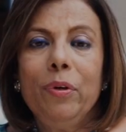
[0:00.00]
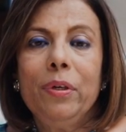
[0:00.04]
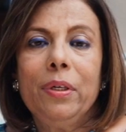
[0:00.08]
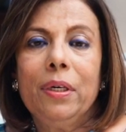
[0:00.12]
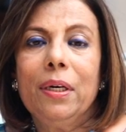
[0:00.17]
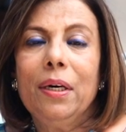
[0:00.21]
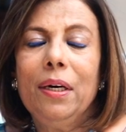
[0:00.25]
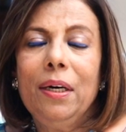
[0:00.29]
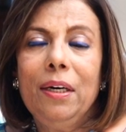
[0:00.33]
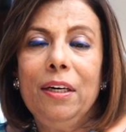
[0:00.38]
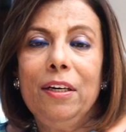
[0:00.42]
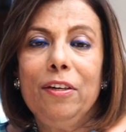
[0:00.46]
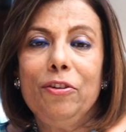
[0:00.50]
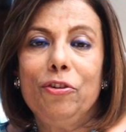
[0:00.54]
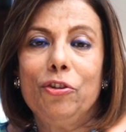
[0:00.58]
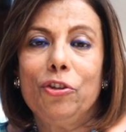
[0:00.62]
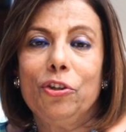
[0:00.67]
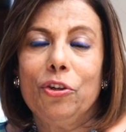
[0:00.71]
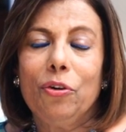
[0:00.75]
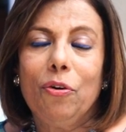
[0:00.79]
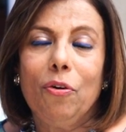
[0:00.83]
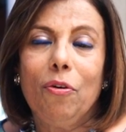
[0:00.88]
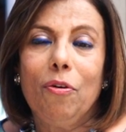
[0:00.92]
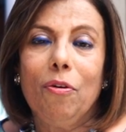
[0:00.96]
would urge
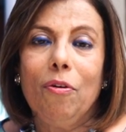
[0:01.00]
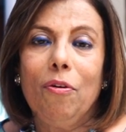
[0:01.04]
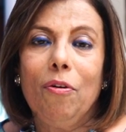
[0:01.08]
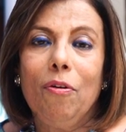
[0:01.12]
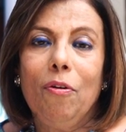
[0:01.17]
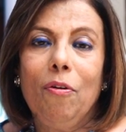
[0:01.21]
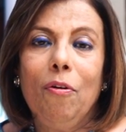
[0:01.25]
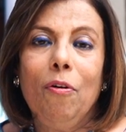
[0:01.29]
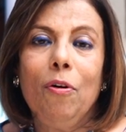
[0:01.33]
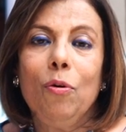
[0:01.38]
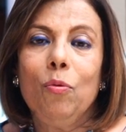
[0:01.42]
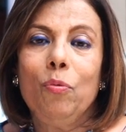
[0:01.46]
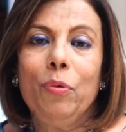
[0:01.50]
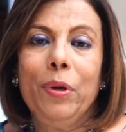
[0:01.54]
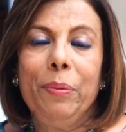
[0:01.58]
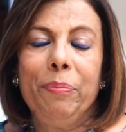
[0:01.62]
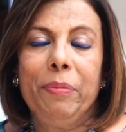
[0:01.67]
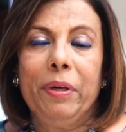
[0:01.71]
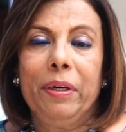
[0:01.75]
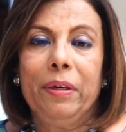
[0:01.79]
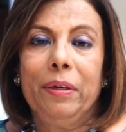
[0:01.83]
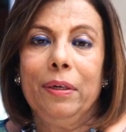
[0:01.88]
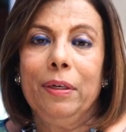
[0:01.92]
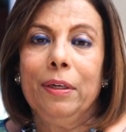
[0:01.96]
all
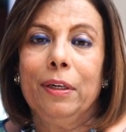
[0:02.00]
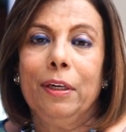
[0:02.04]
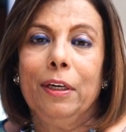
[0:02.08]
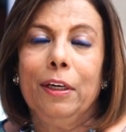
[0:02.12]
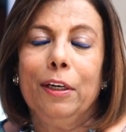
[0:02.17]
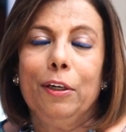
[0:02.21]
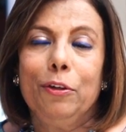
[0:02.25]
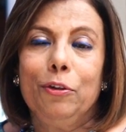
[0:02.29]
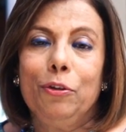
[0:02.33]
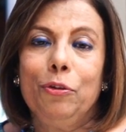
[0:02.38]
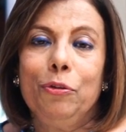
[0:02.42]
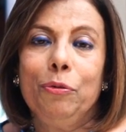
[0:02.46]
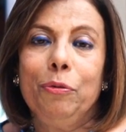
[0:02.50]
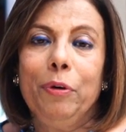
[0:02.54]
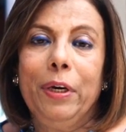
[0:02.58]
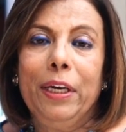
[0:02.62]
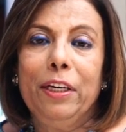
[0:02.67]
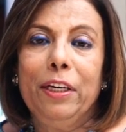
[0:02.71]
women to